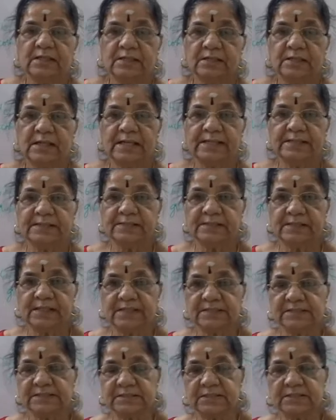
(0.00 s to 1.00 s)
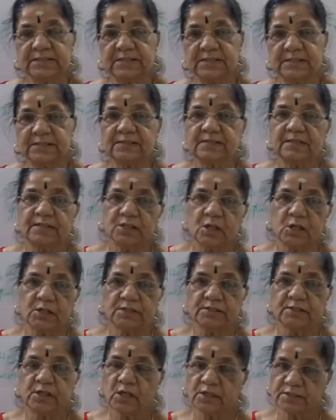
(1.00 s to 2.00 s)
Light reaction and
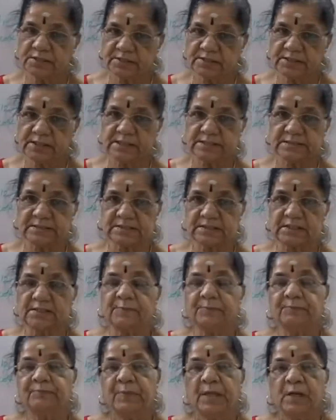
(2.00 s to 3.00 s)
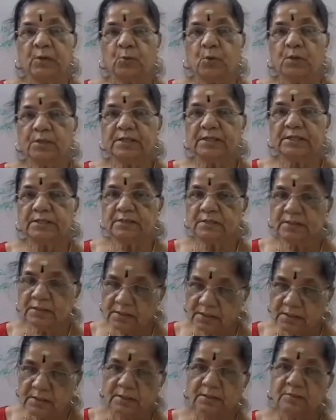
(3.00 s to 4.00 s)
dark reaction. What are
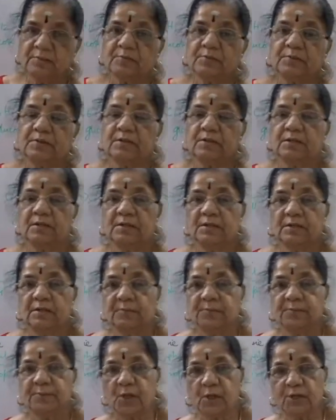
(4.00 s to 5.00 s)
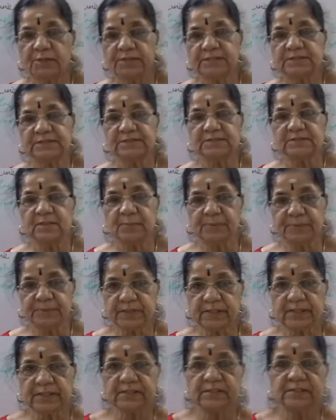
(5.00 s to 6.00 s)
the products
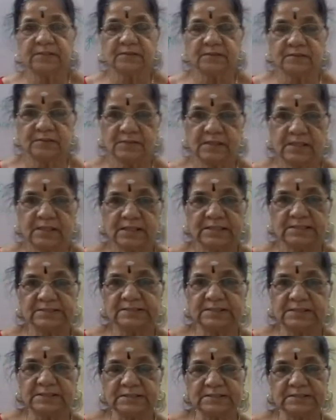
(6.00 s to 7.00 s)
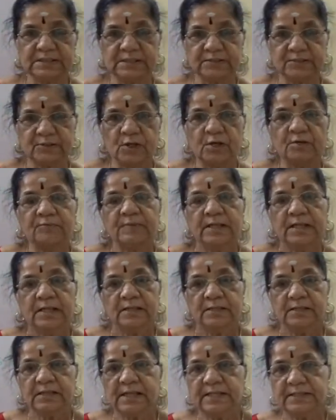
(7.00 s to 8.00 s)
obtained as a result
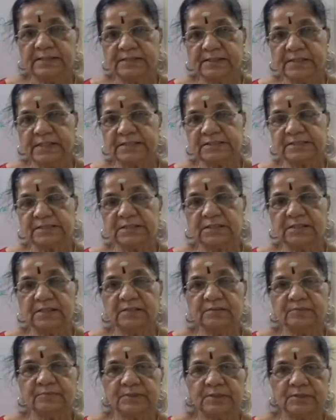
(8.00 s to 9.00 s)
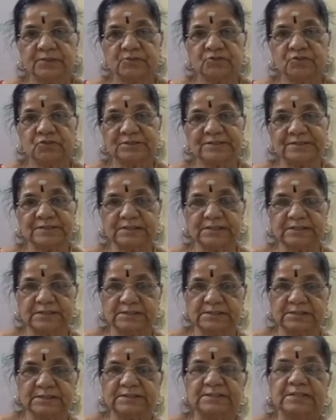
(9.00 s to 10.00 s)
of light reaction? You should say
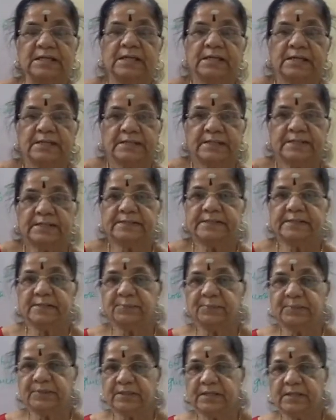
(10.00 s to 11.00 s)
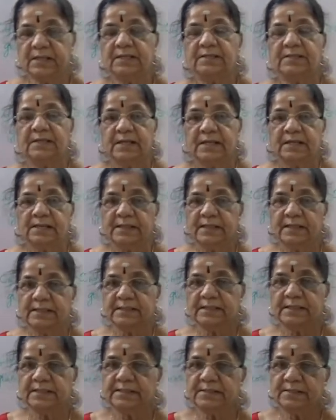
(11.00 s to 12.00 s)
it is ATP and
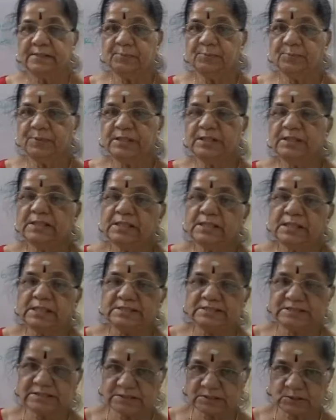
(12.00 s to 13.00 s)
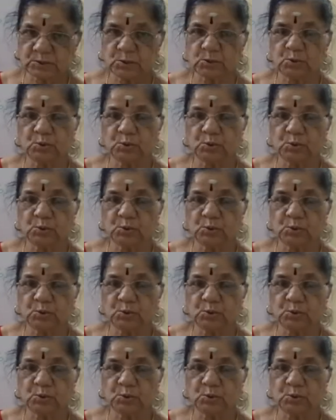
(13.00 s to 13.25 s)
NADPH2.